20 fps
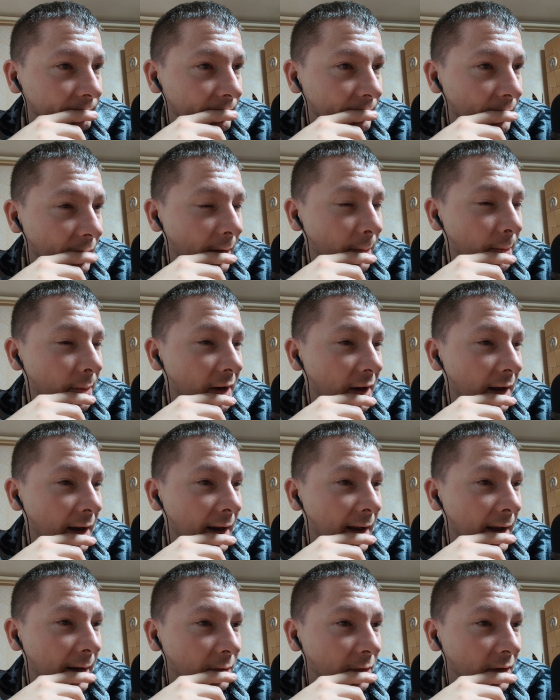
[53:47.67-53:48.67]
People, I
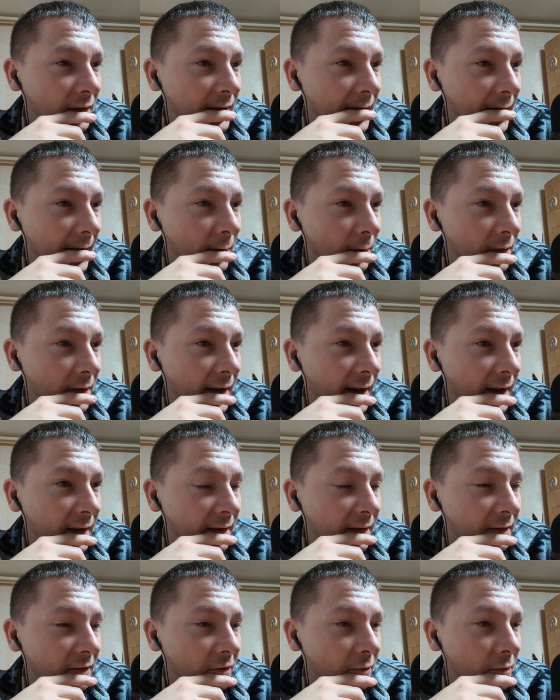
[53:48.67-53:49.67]
have to tell you that
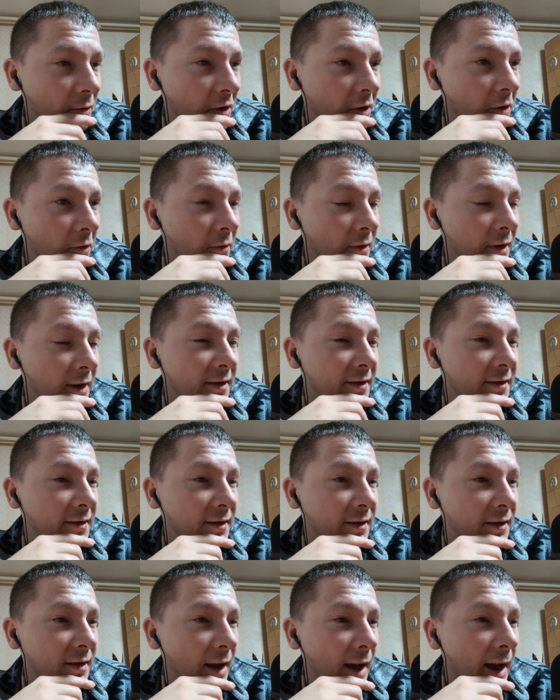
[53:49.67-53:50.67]
tomorrow
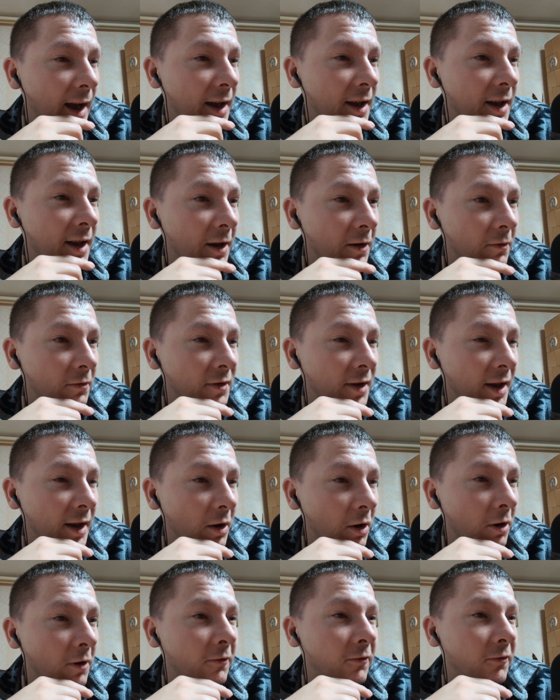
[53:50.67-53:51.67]
I have day
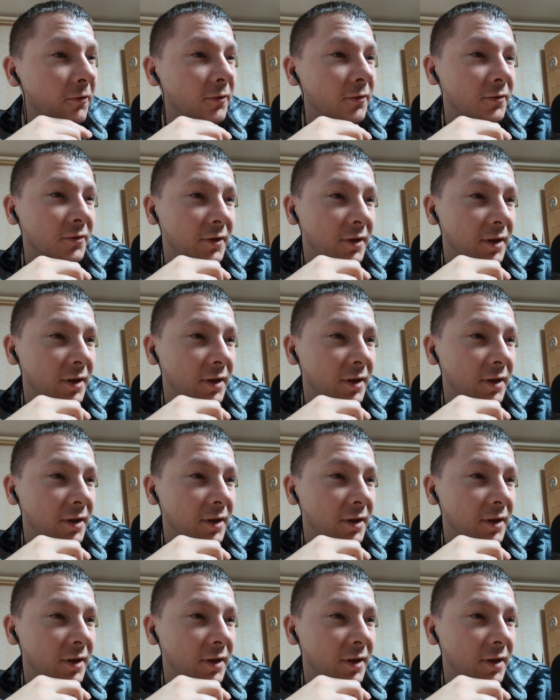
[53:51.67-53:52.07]
off.